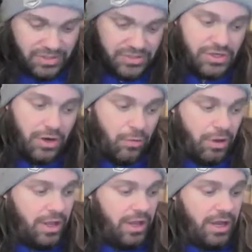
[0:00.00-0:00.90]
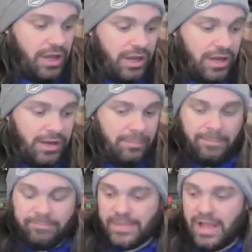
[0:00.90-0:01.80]
So
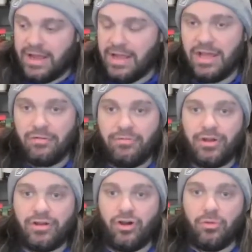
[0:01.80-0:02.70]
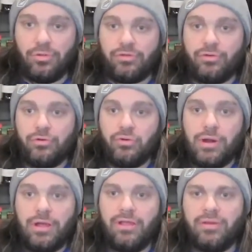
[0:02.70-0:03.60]
um, I have combed
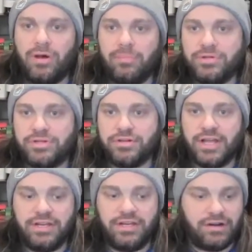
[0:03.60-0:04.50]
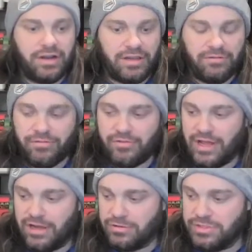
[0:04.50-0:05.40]
through the malt muser den here and
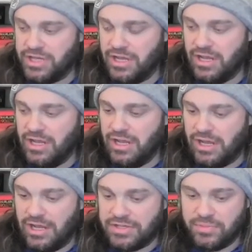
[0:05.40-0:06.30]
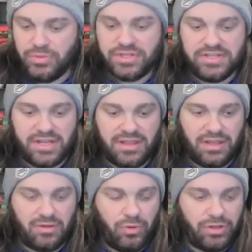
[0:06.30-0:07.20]
found uh, some whiskeys I
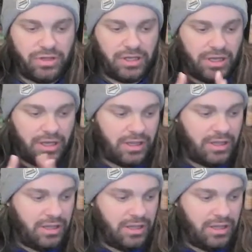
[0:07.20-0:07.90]
think will uh,